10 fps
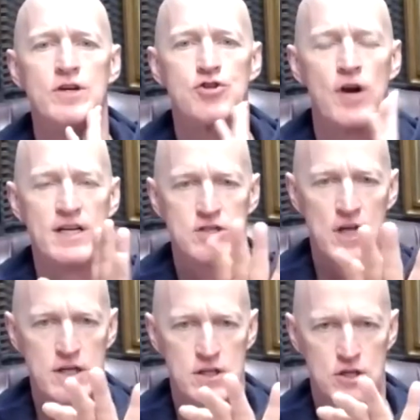
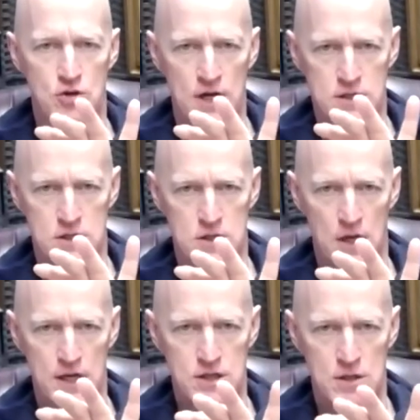the
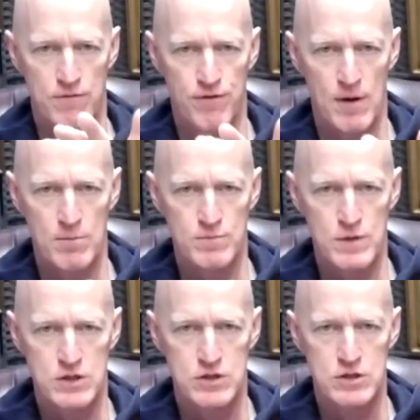translation
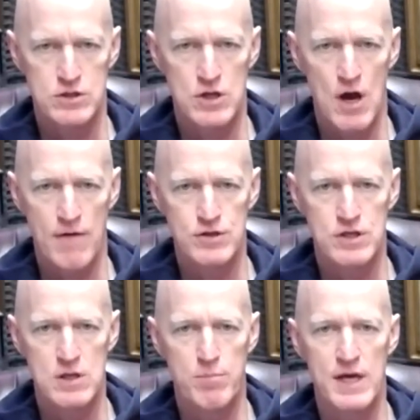from a
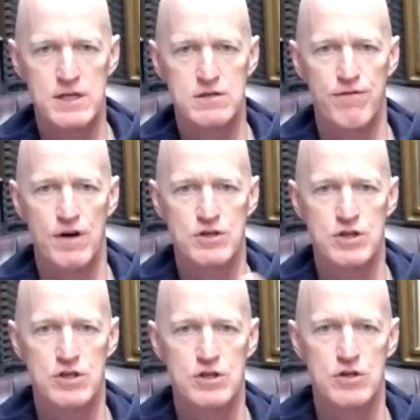sovereignty-based
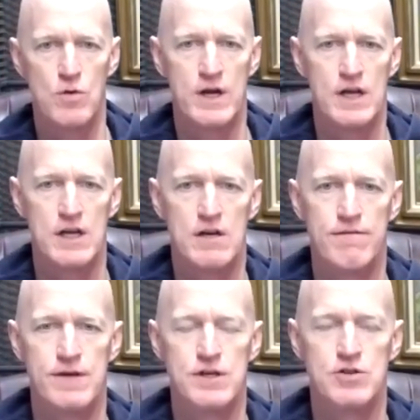function to an
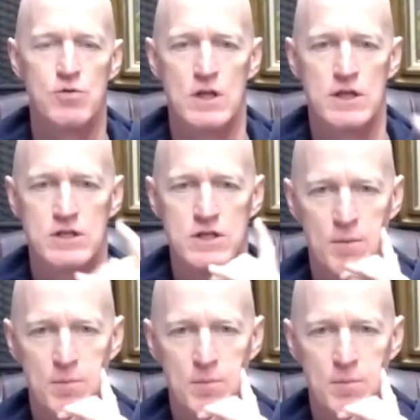individualistic